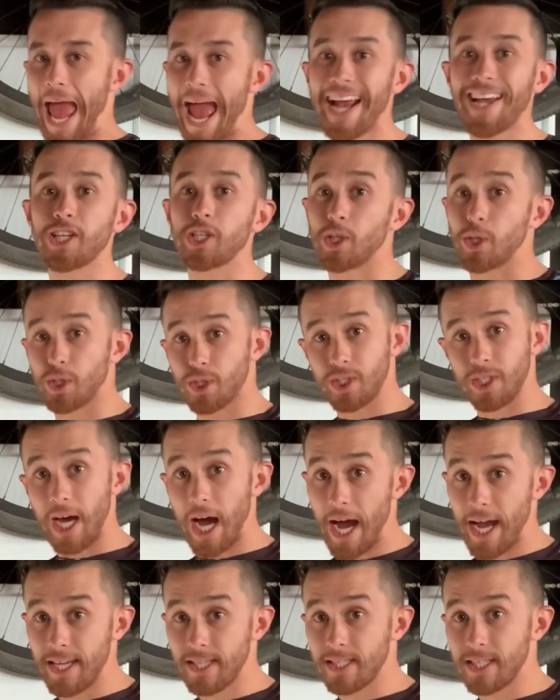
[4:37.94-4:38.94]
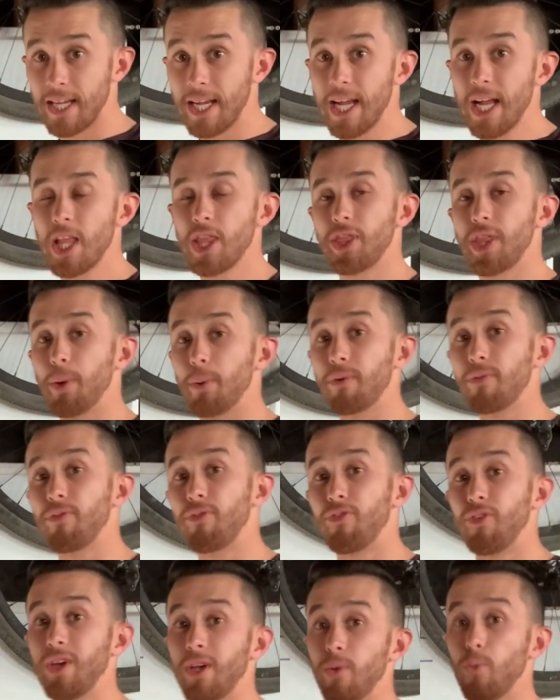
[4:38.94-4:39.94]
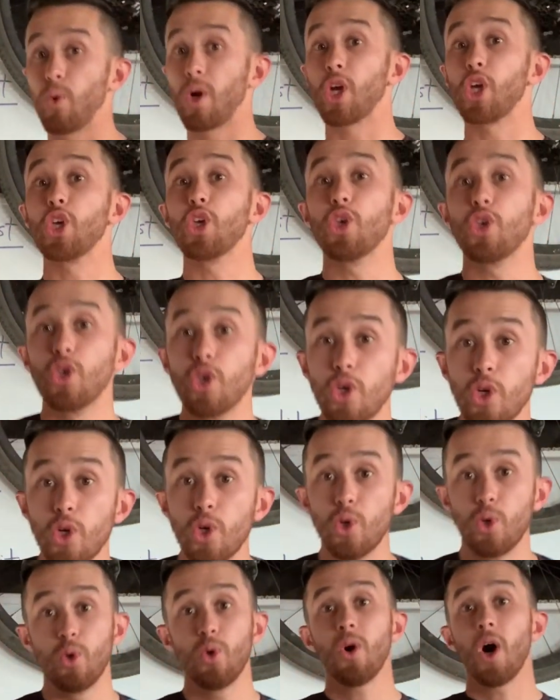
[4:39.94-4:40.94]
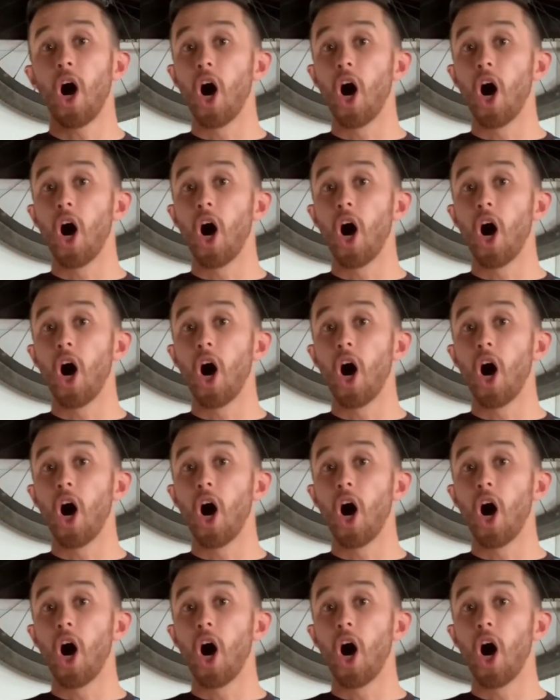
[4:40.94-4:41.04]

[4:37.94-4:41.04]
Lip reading: exercise that would fit where you